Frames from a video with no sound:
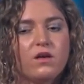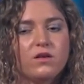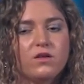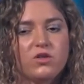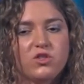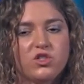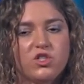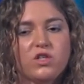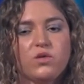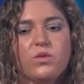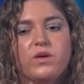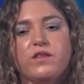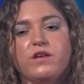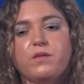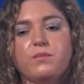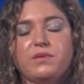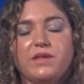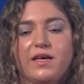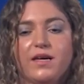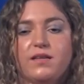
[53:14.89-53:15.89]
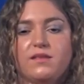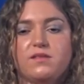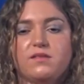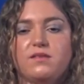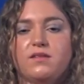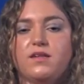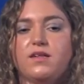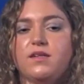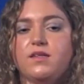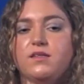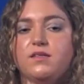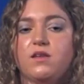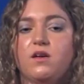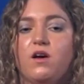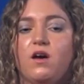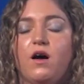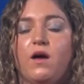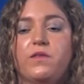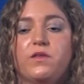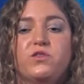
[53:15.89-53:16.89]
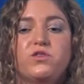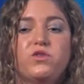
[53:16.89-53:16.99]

Usually where they're placed is on the